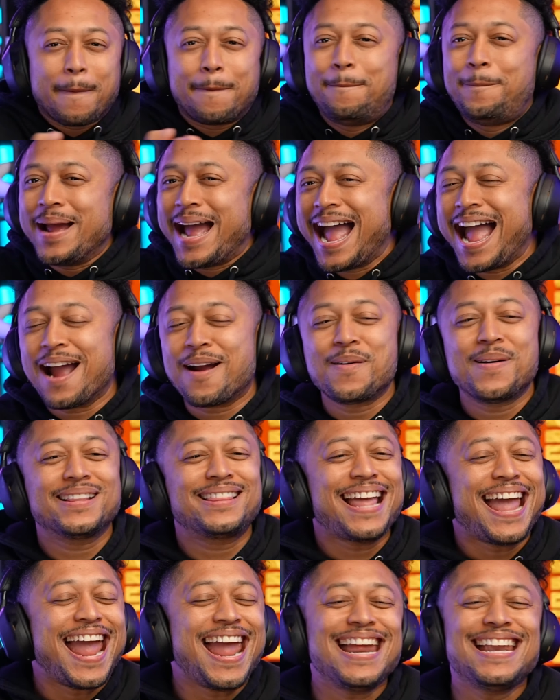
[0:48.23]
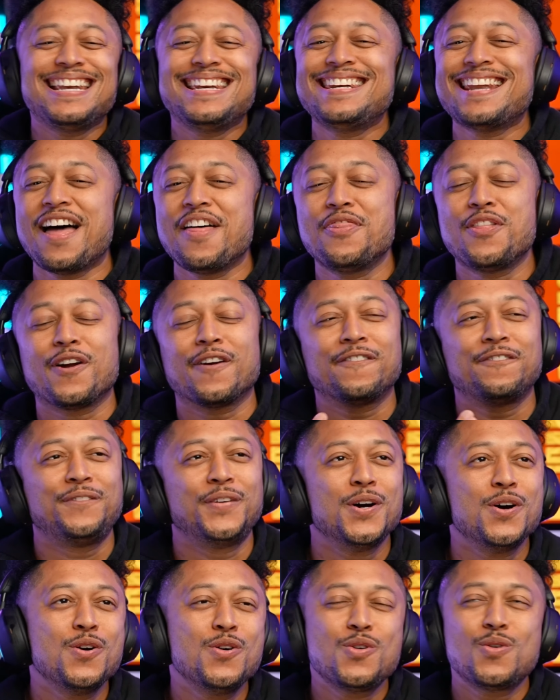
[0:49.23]
back with another
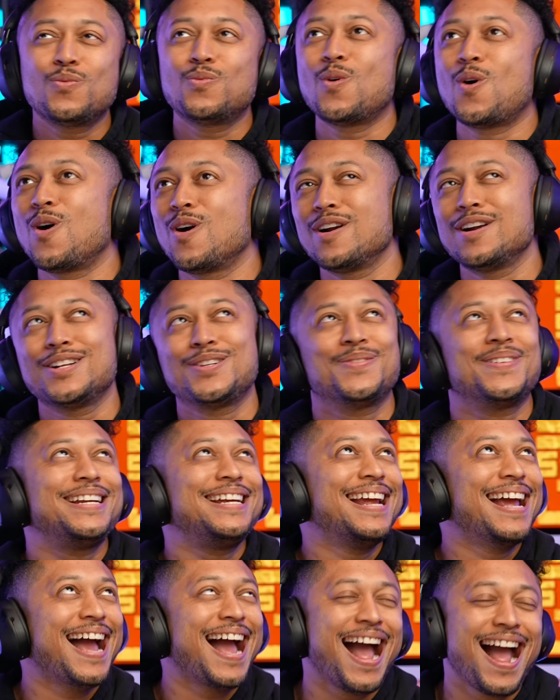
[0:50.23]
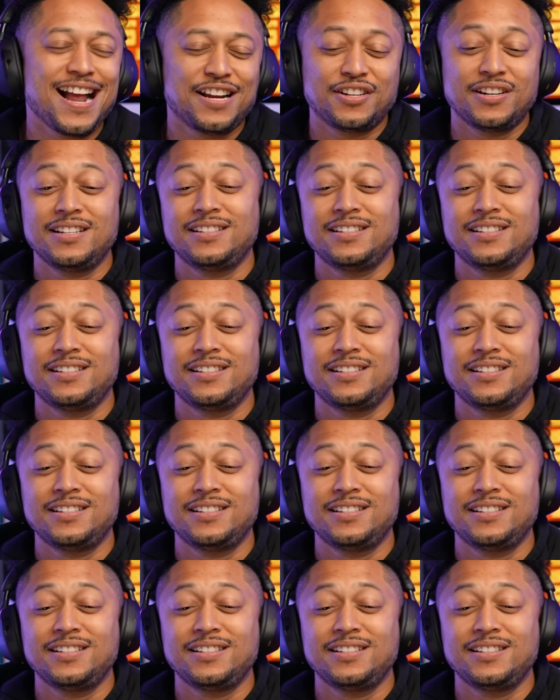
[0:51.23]
Food Wars reaction.